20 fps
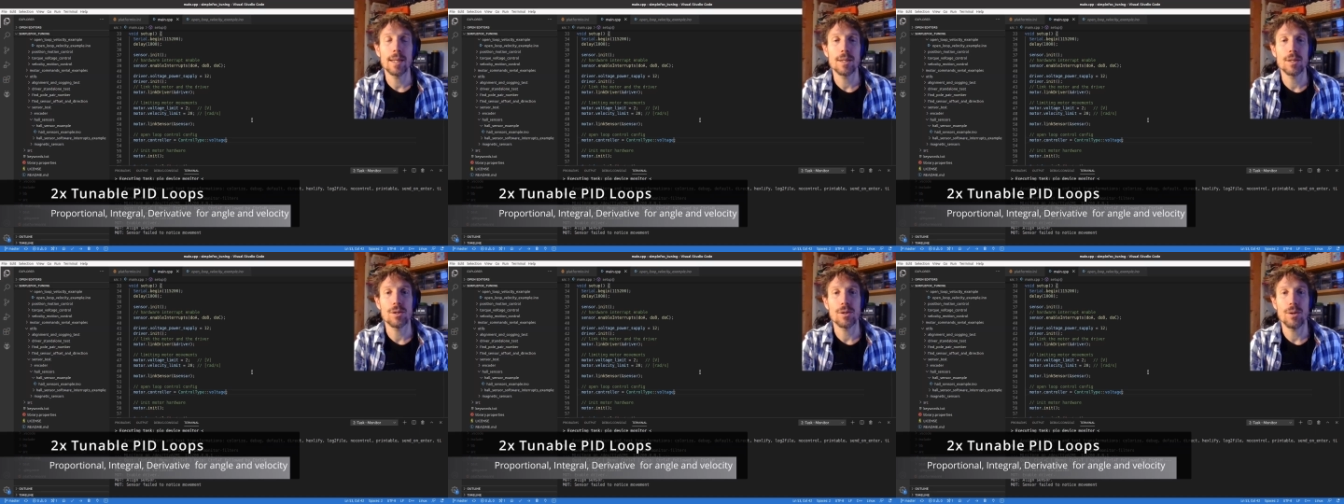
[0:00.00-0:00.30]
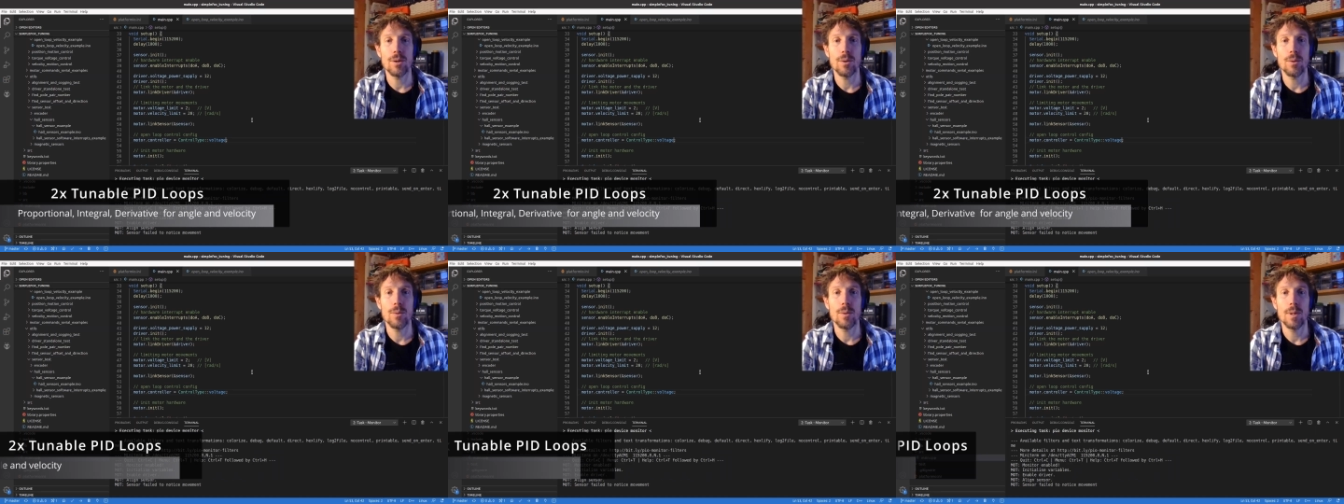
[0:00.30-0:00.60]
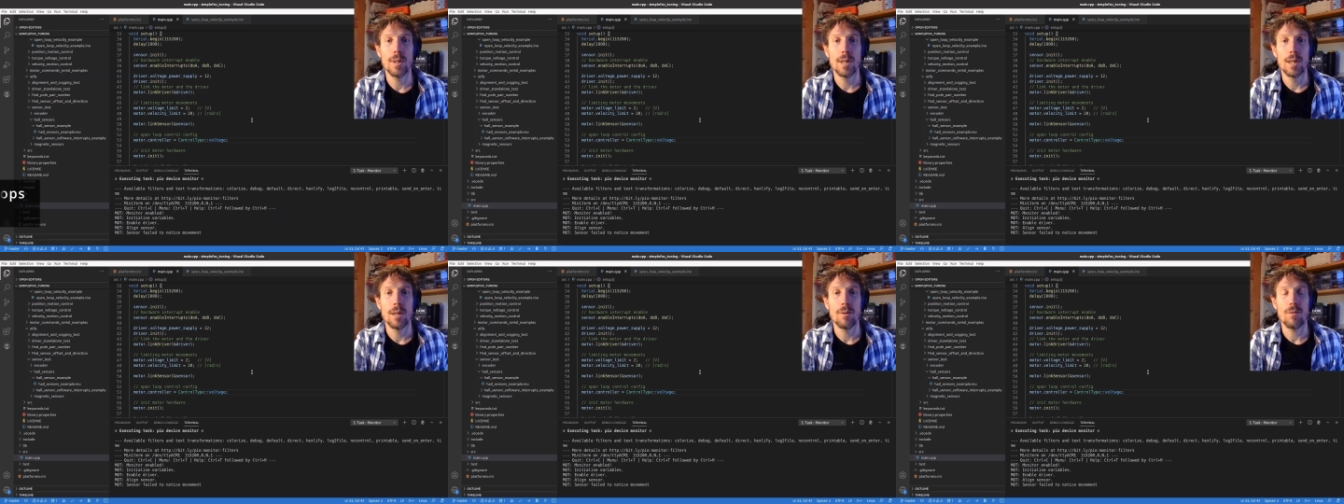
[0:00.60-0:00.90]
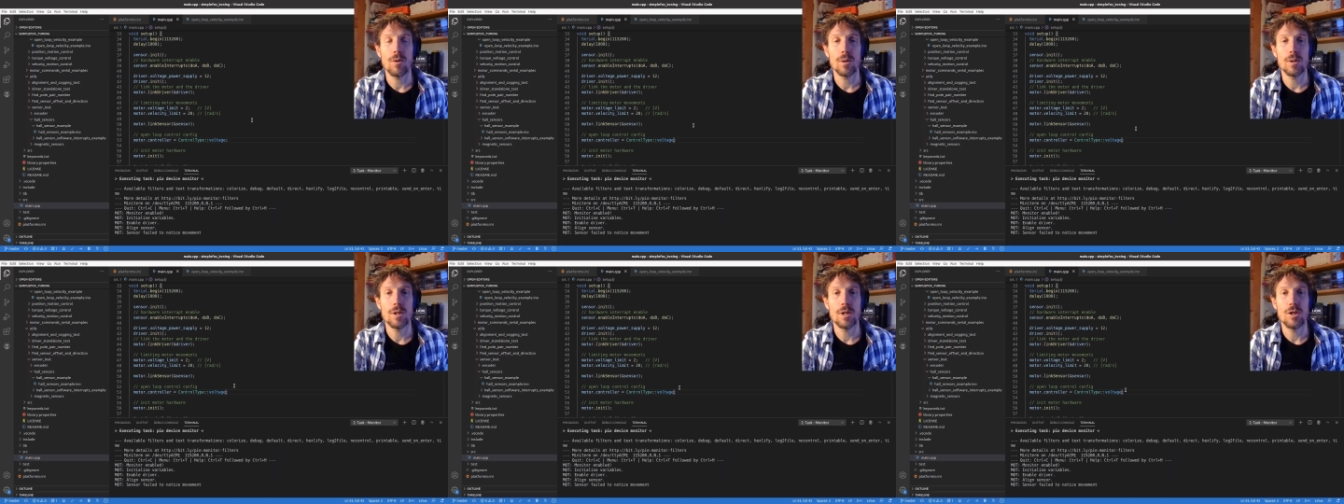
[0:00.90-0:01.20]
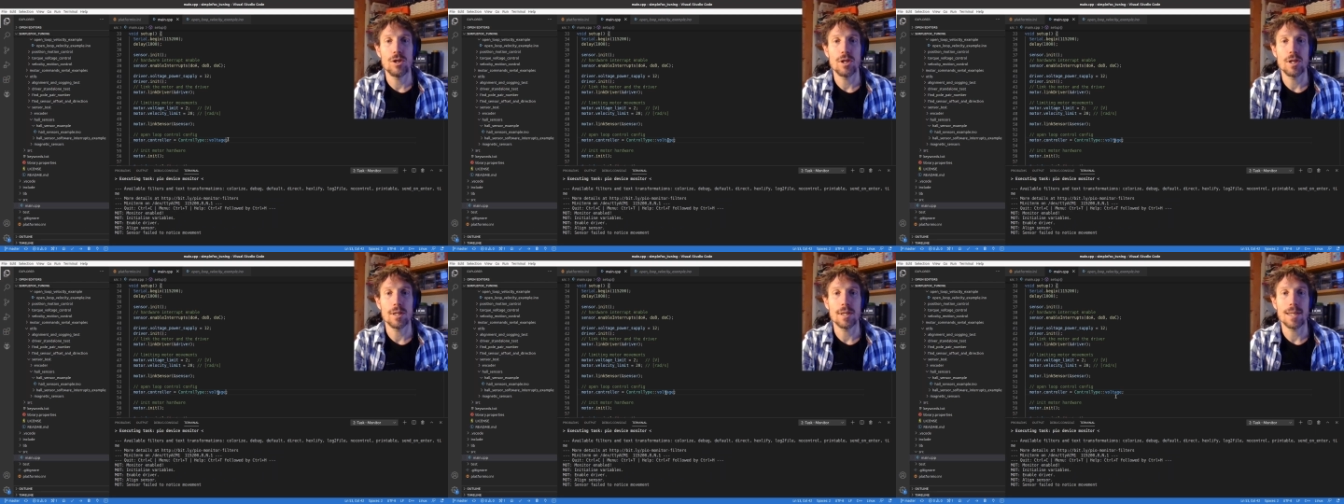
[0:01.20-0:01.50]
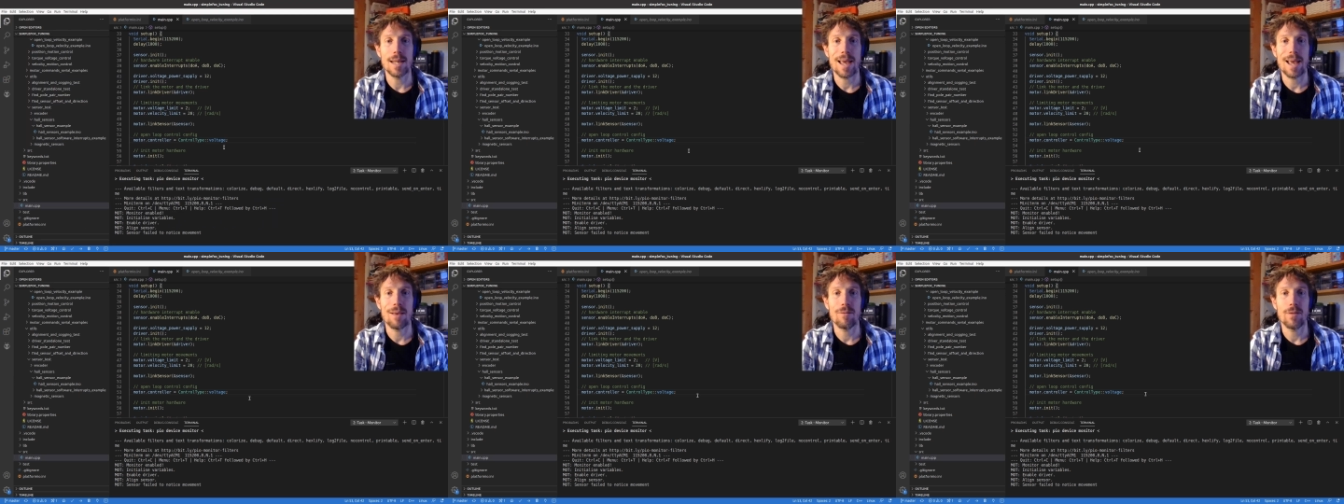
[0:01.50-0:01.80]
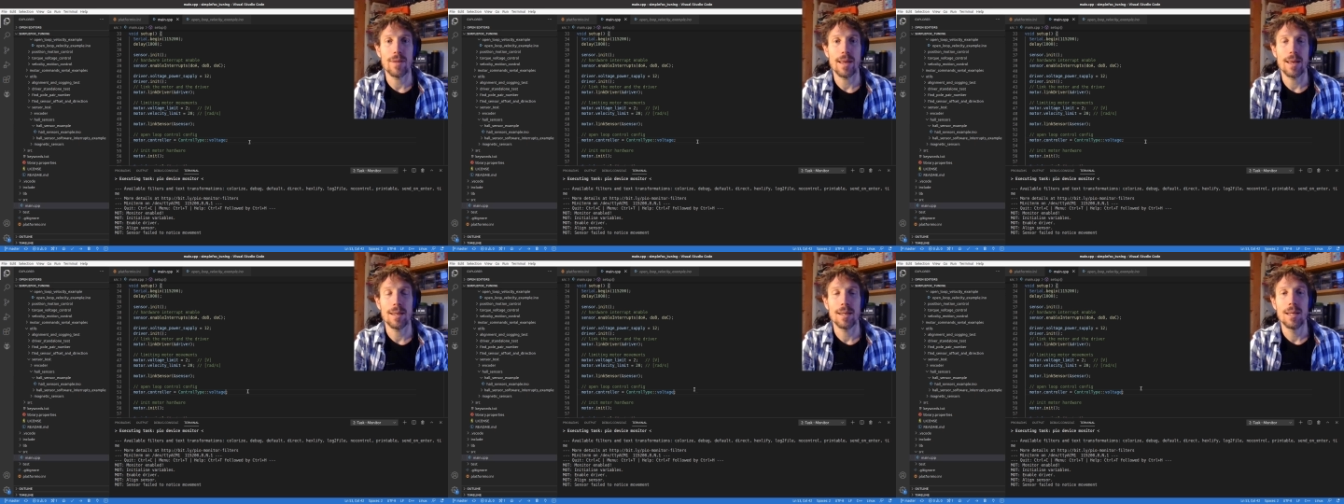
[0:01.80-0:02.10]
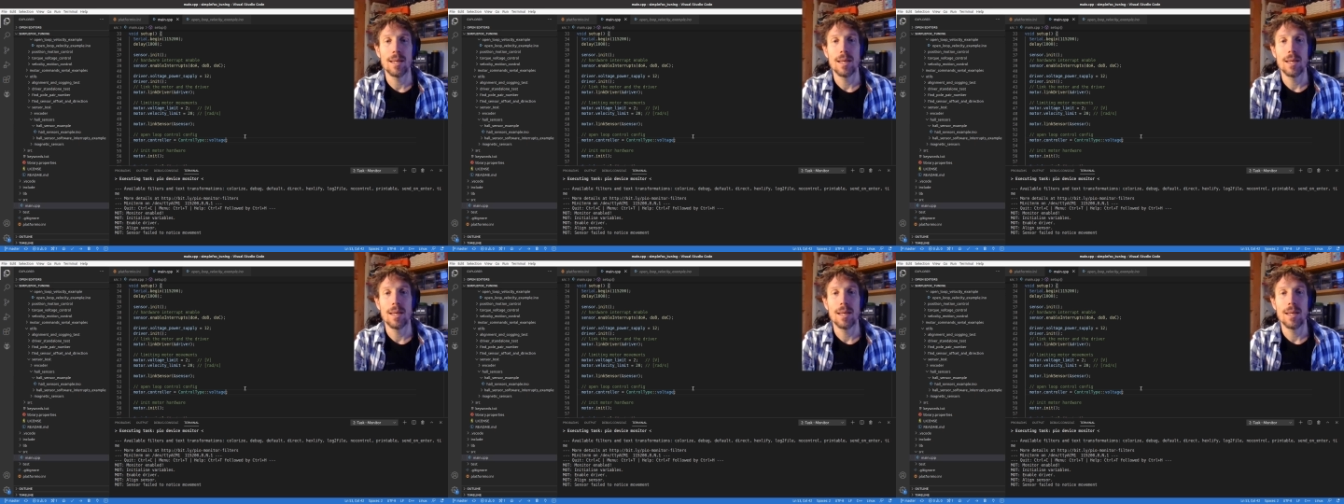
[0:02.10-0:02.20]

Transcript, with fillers: so voltage doesn't have that.